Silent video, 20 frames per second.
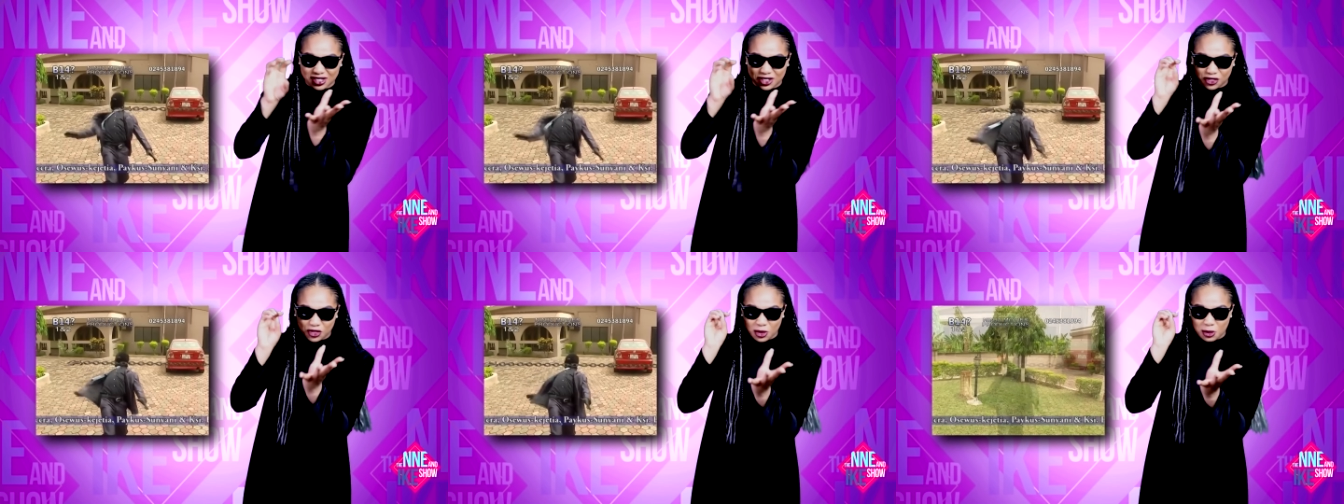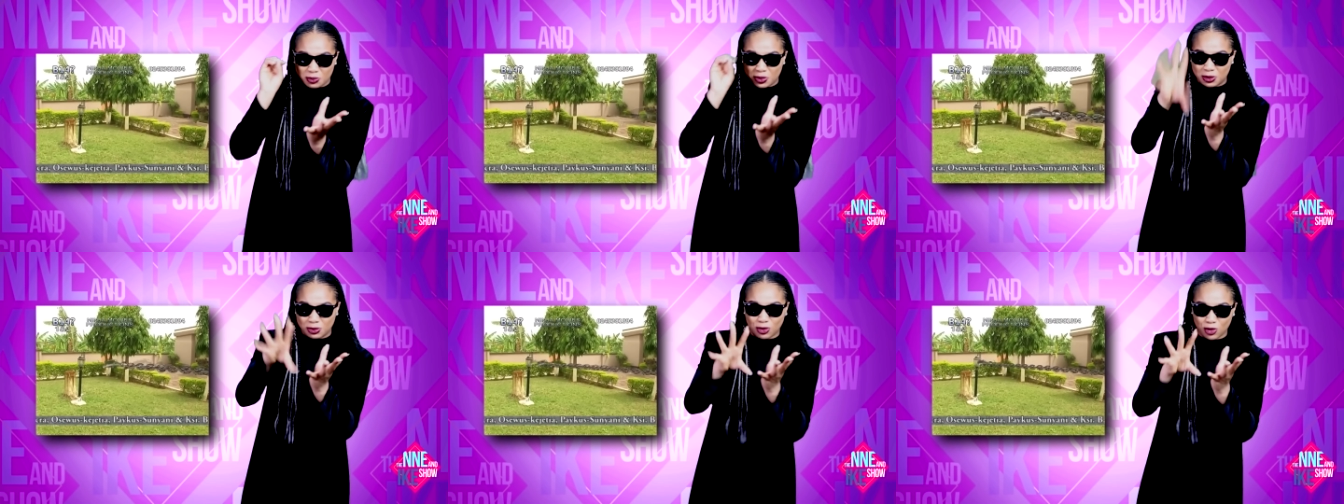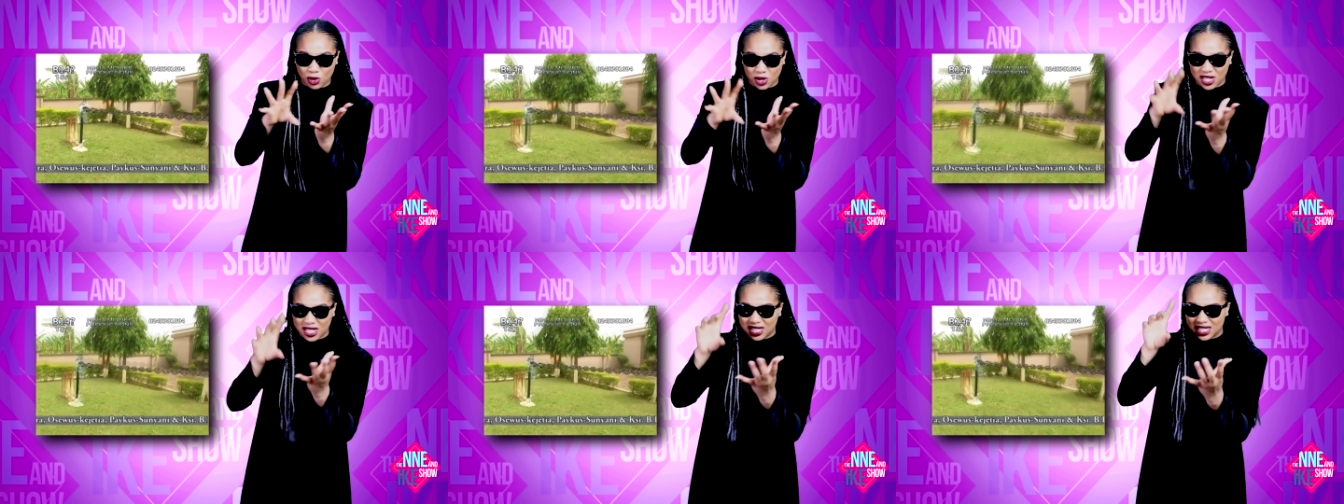different
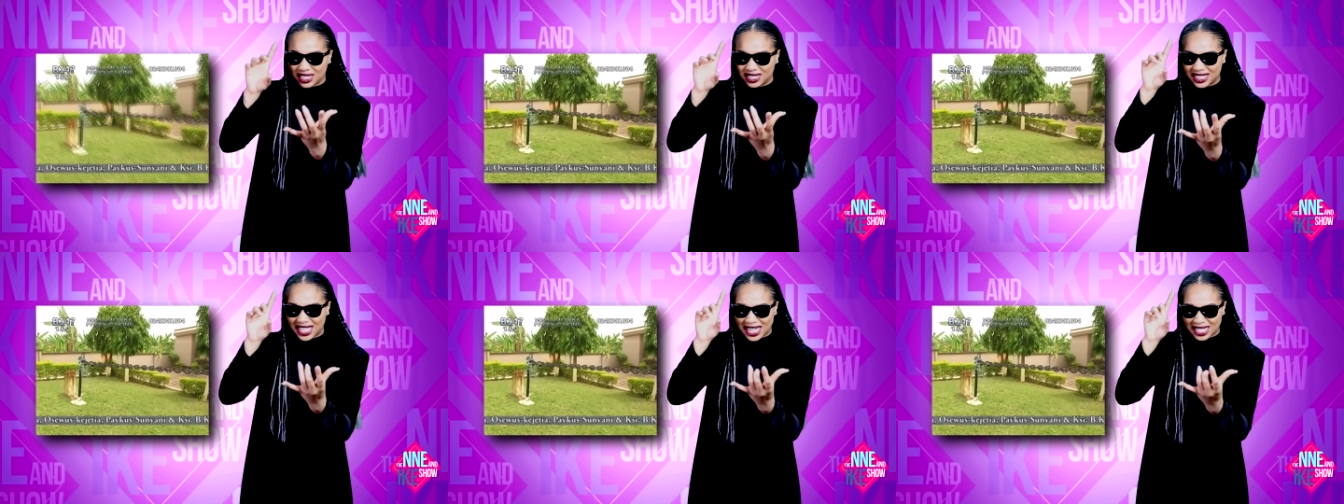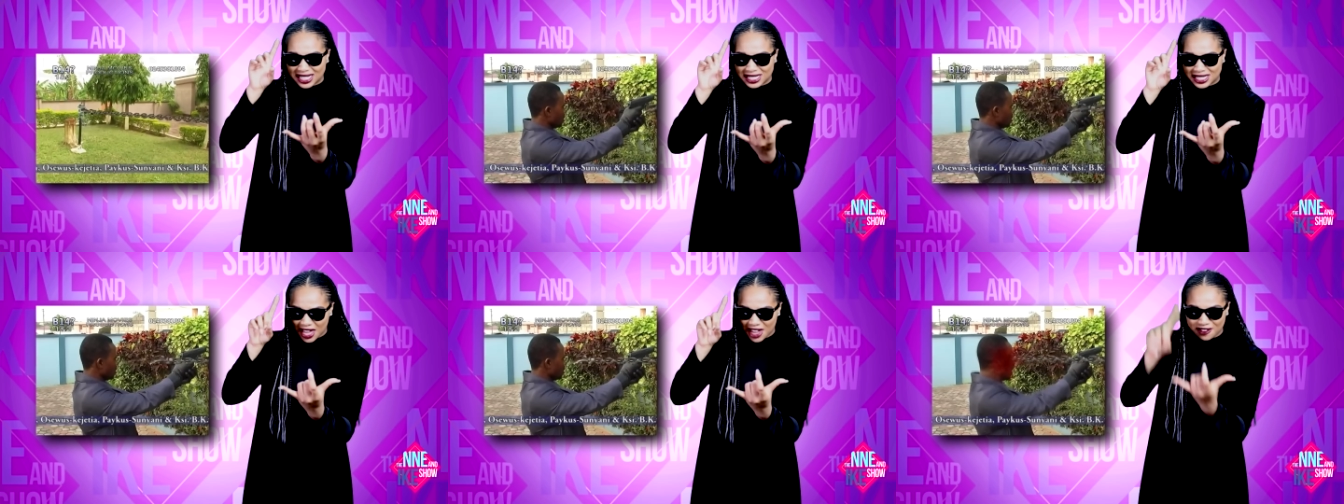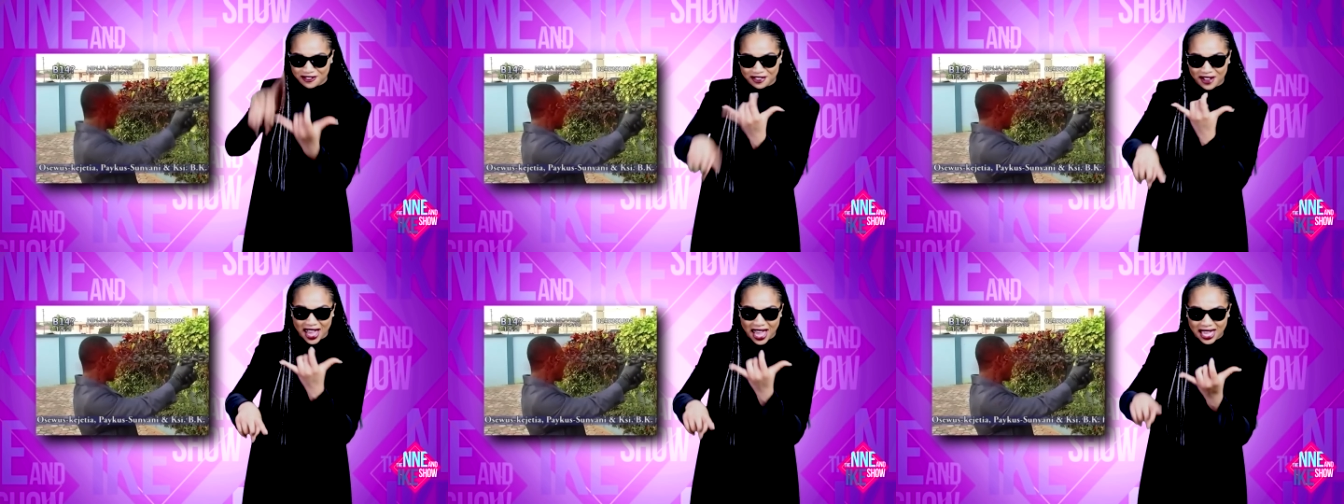people. It, it attacked
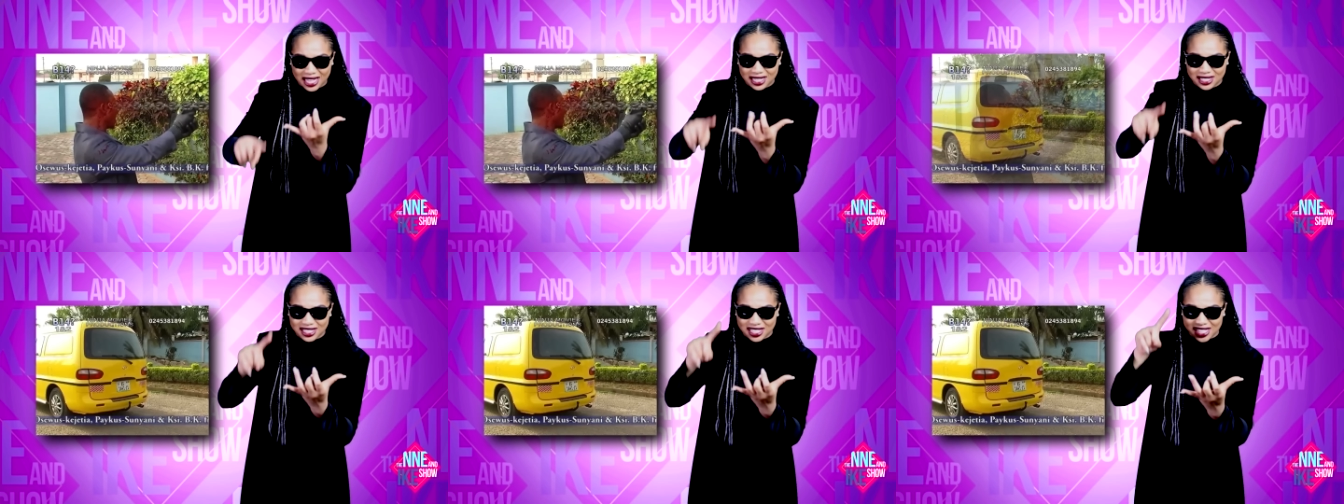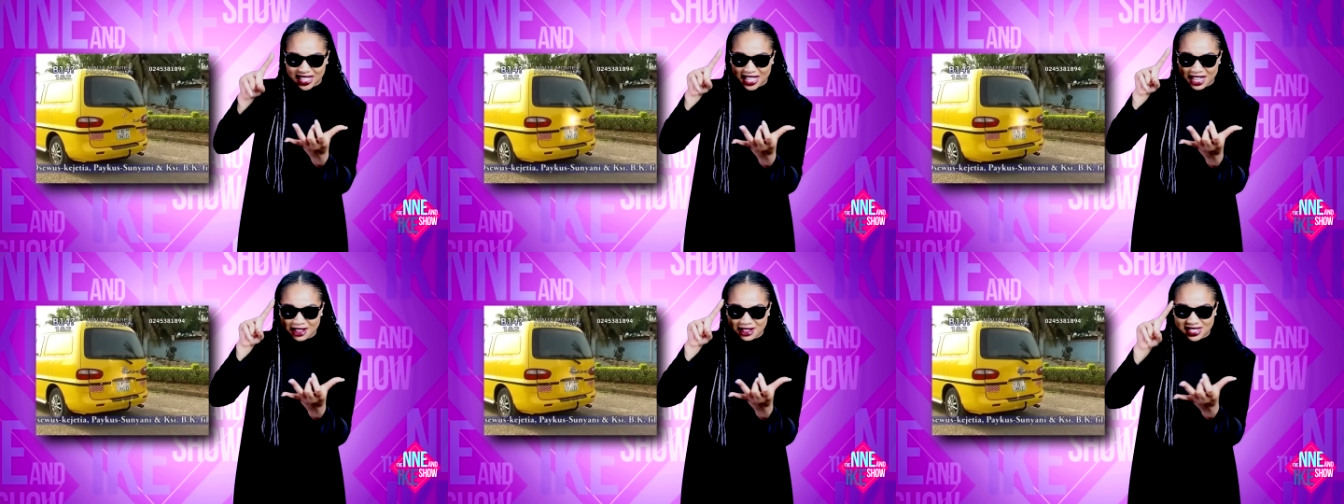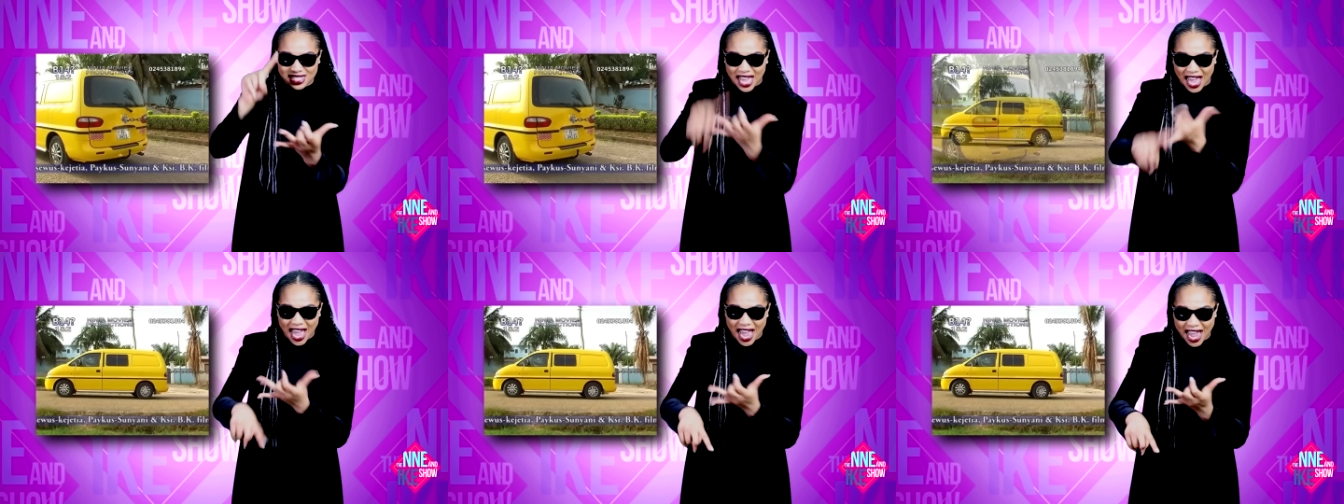a van, the
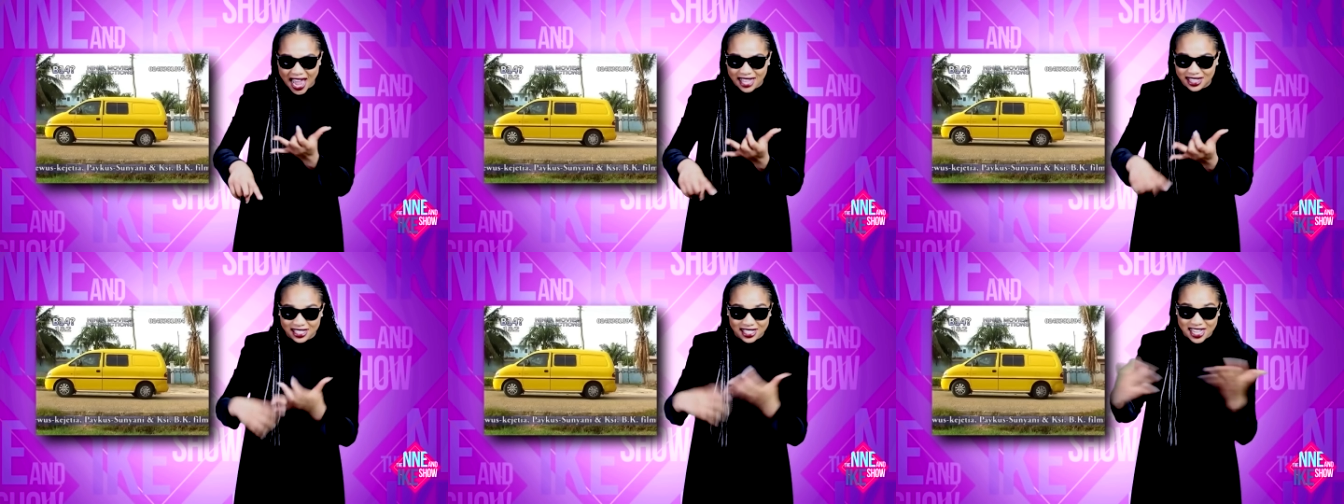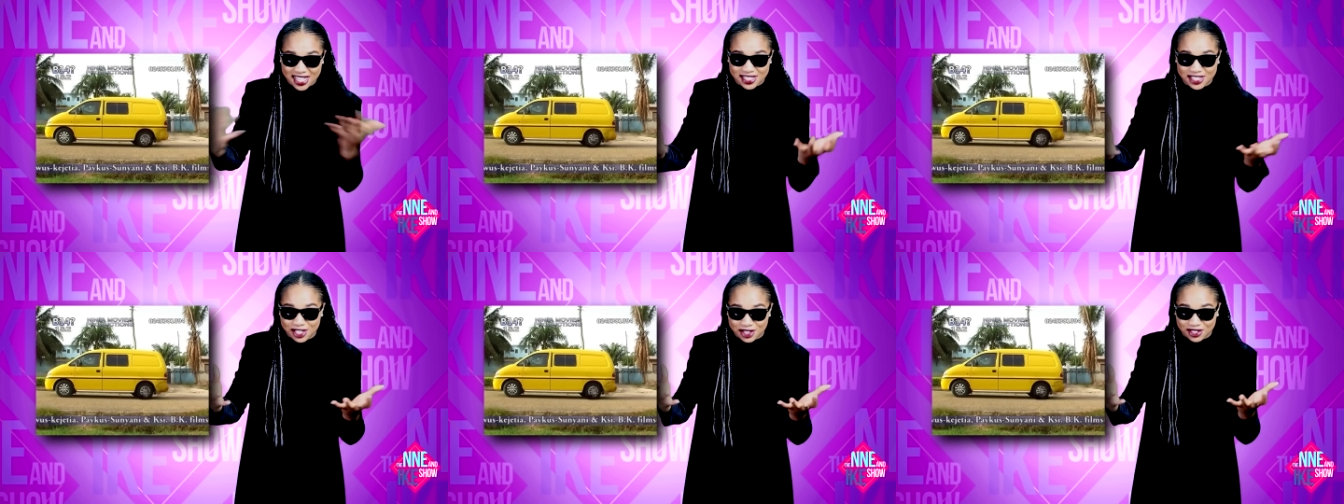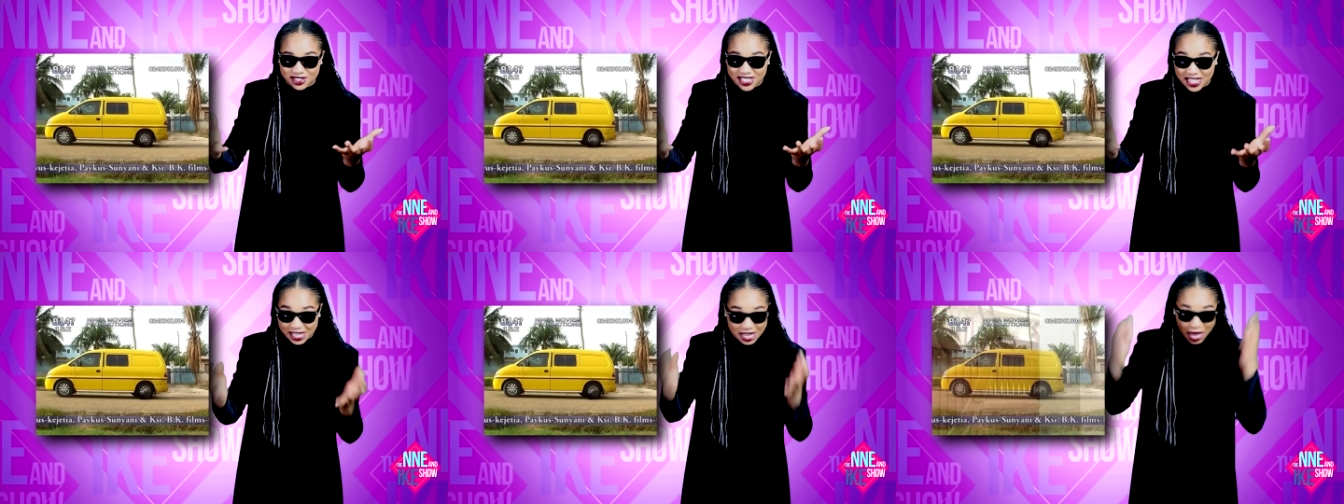girl's eye. The next thing
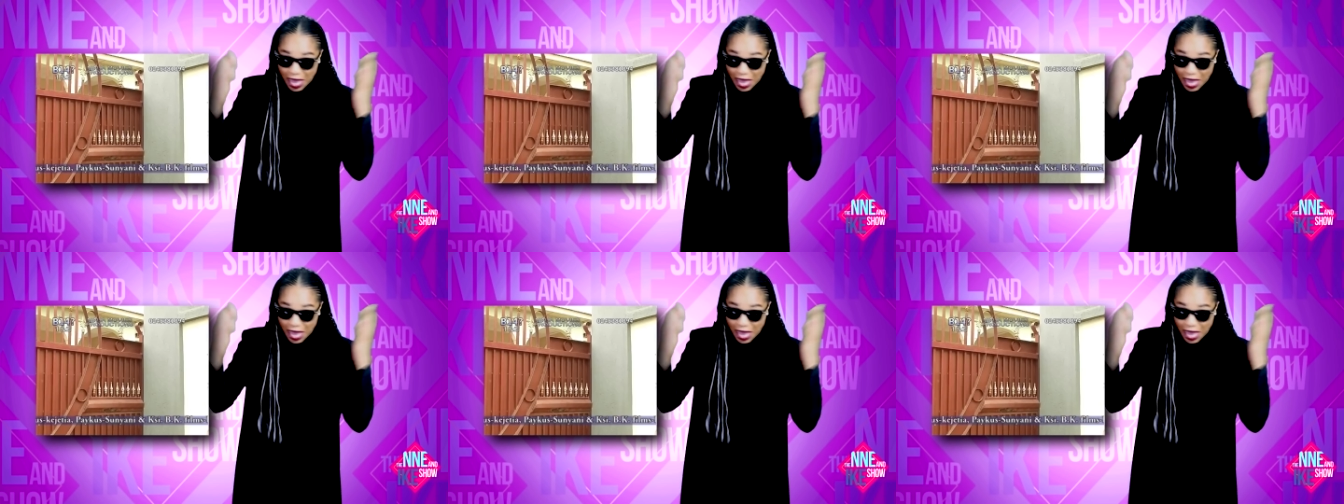you see,